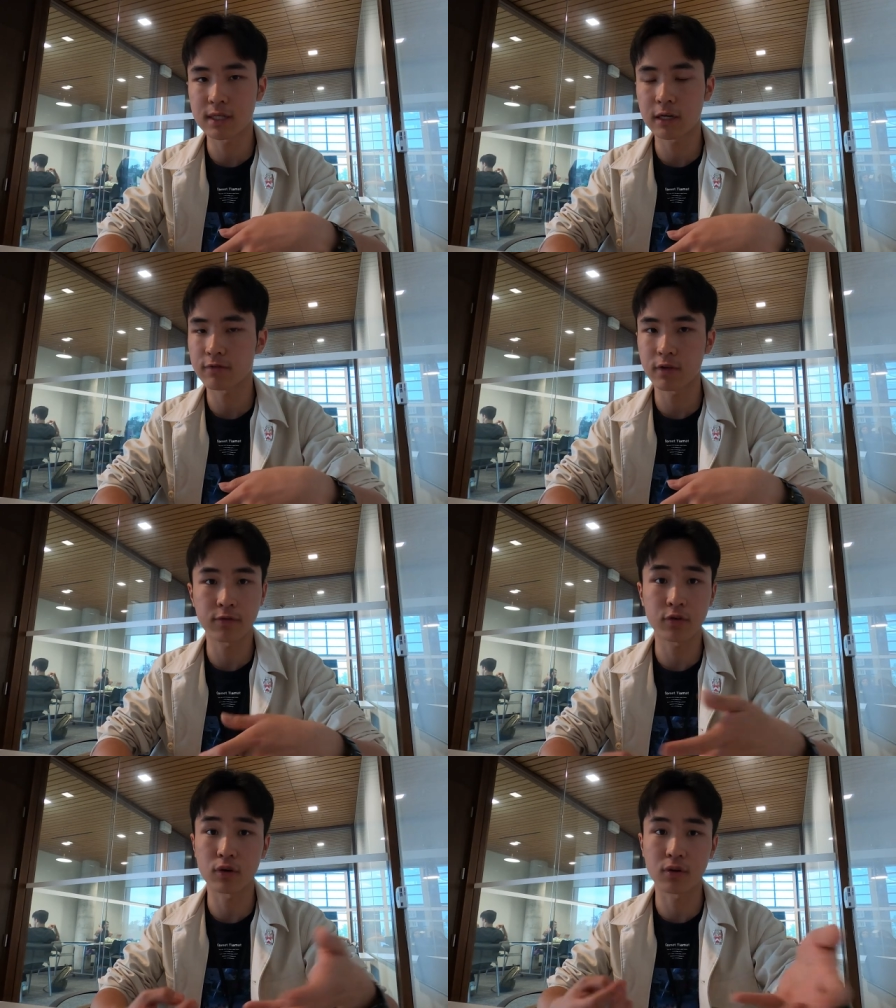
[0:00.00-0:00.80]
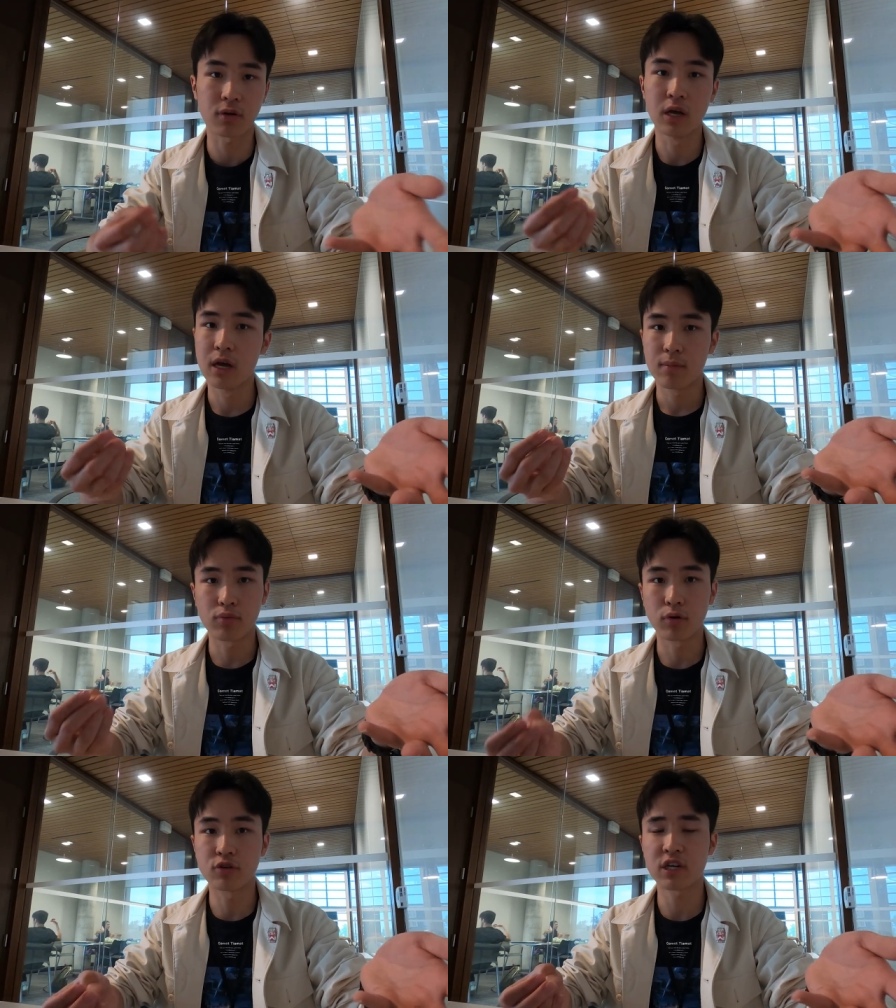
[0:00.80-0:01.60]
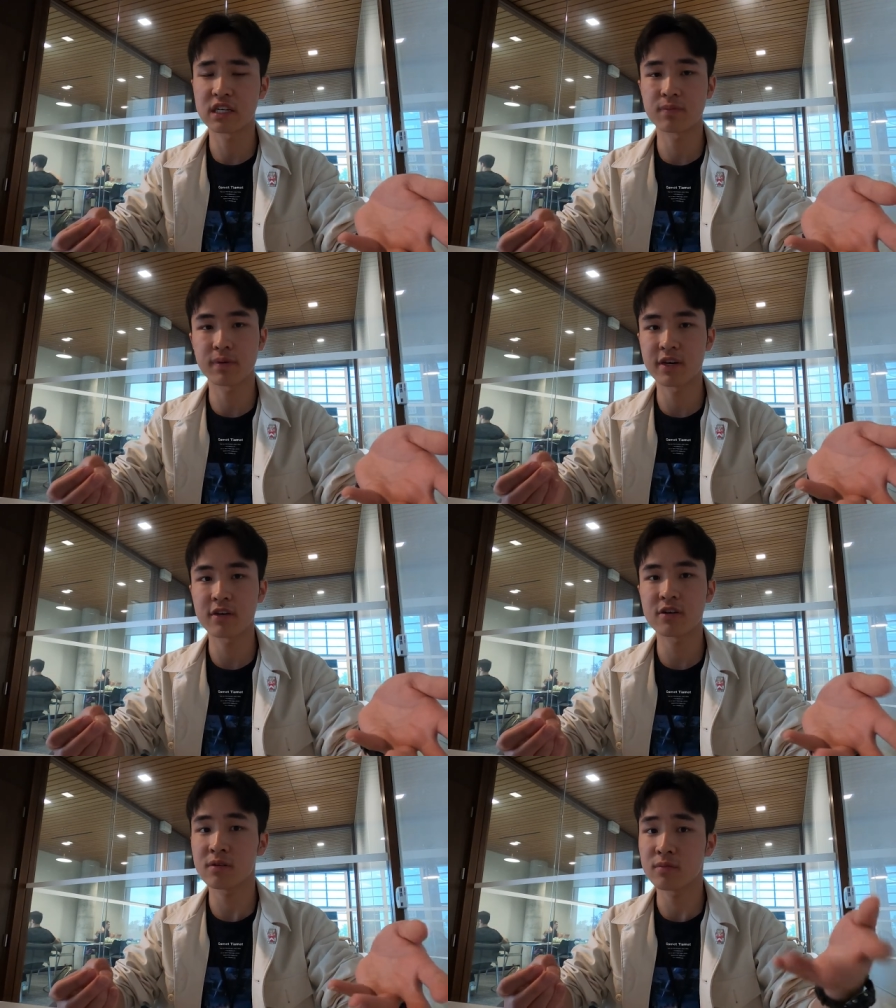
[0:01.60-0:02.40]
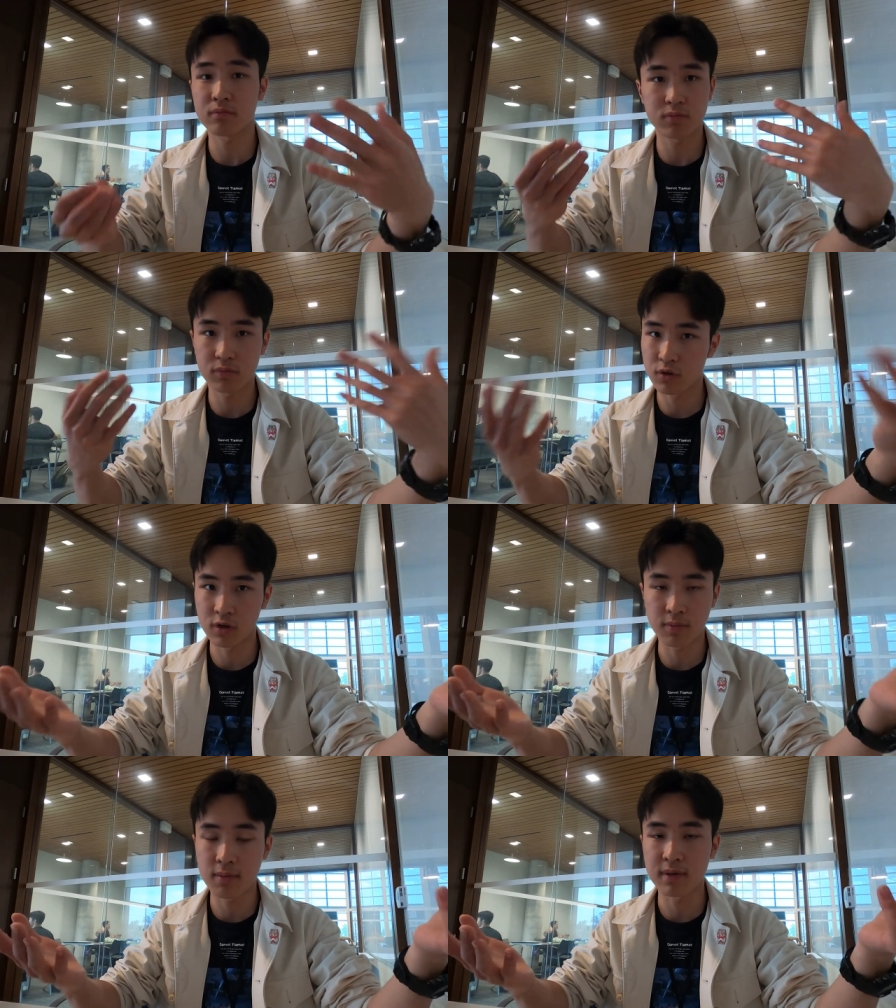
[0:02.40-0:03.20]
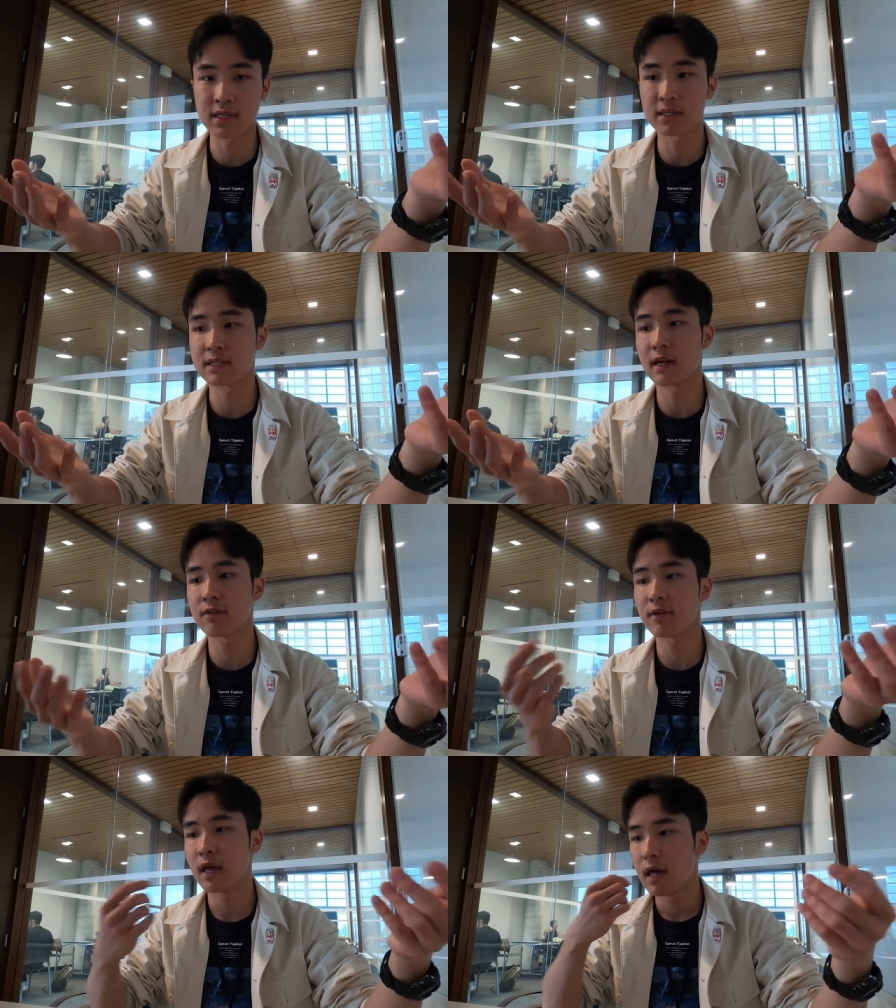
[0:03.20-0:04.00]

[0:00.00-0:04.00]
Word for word: and stuff. If you're a pro chess player, you're gonna be missing stuff.